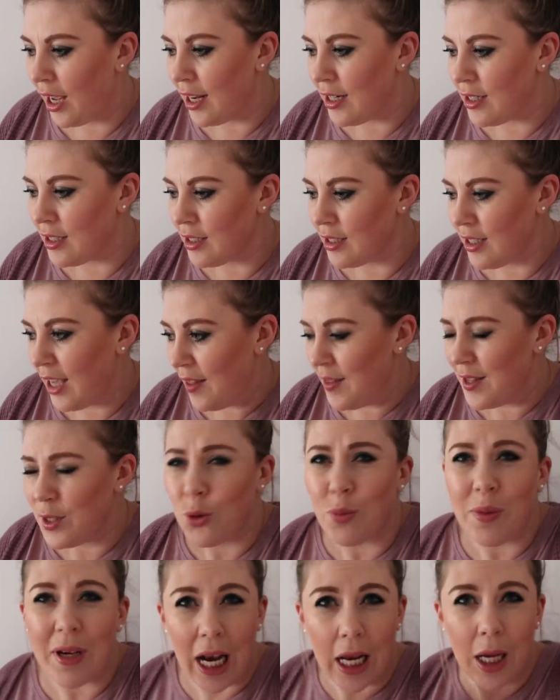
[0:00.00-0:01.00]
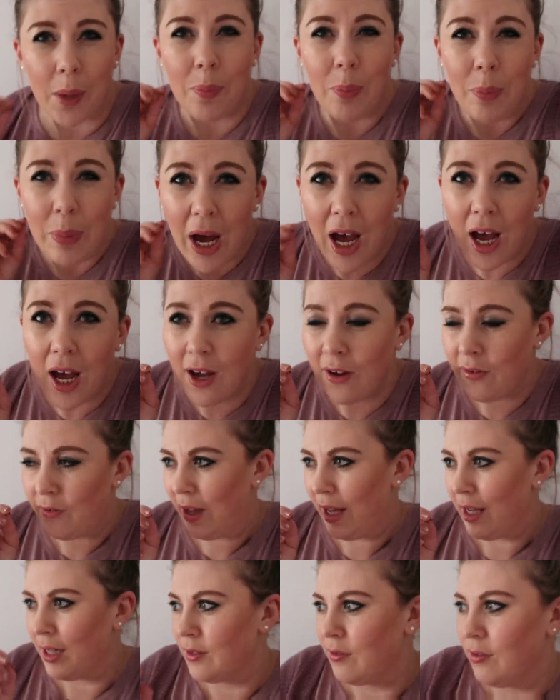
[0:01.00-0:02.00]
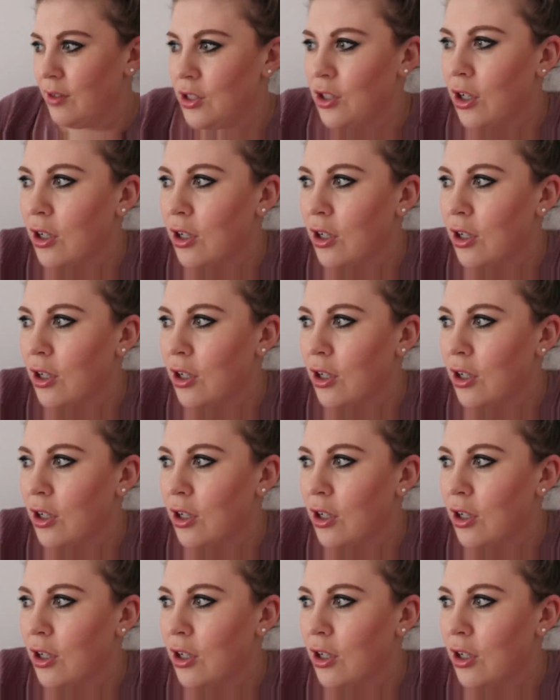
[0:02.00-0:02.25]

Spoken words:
And yeah, this would be like perfect for a